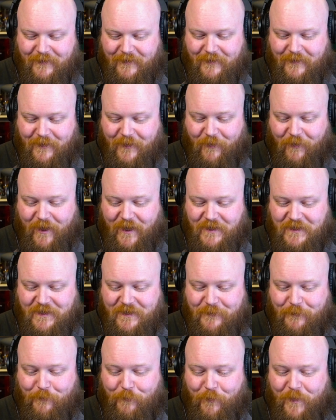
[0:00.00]
All right,
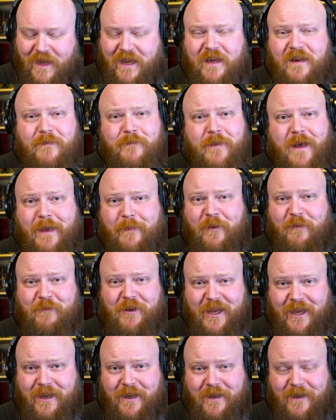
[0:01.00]
me and Bobby
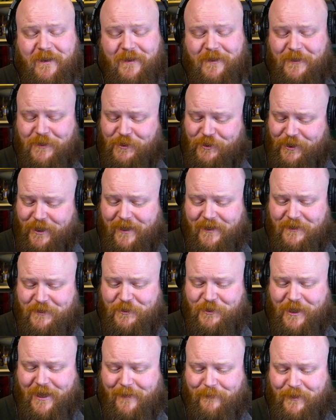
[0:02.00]
McGee, Janis
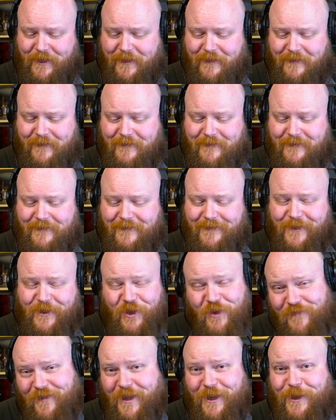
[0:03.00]
Joplin.
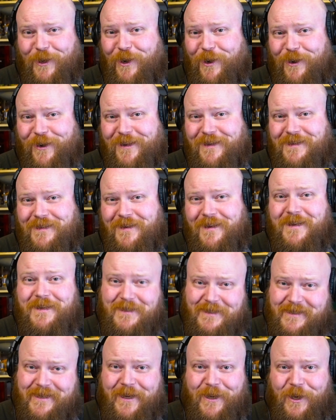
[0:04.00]
You've all heard it.
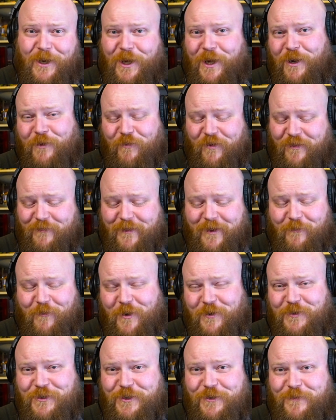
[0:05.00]
Sing along with me,
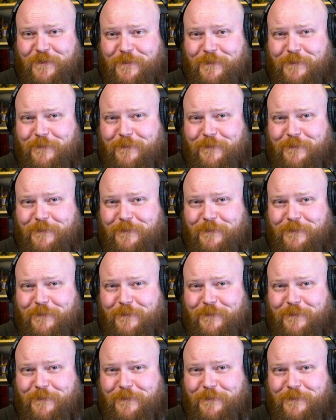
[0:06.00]
won't you?